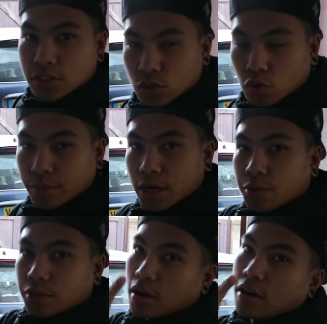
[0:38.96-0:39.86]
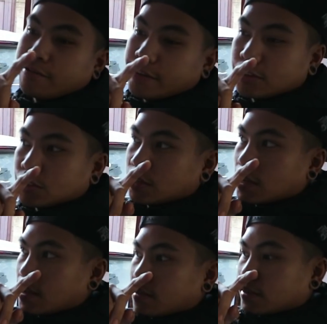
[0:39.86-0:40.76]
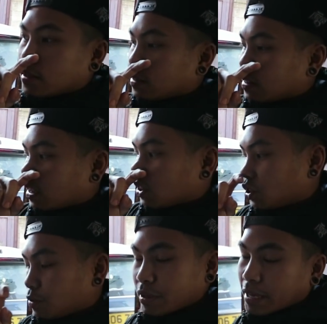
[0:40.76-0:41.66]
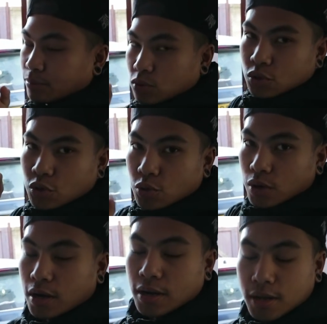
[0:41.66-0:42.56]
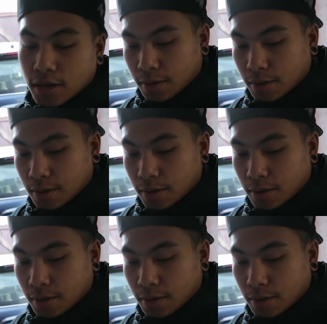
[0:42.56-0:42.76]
gonna sort me out with a half inch and then I should be able to uh,